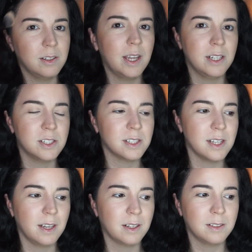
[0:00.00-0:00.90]
you can't just
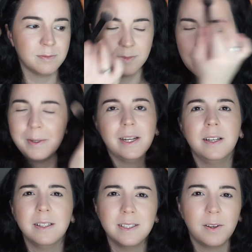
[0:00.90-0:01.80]
like, I mean, I
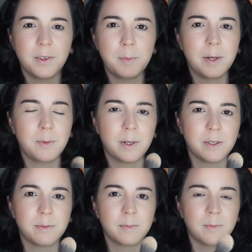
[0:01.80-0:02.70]
didn't tell them I
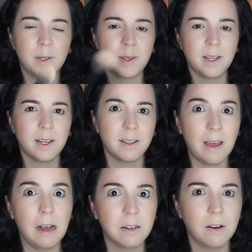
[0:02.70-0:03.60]
worked with like
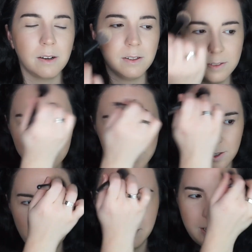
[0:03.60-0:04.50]
that girl,
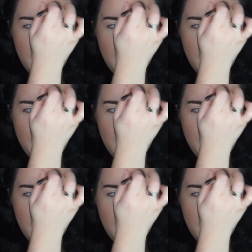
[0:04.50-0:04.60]
so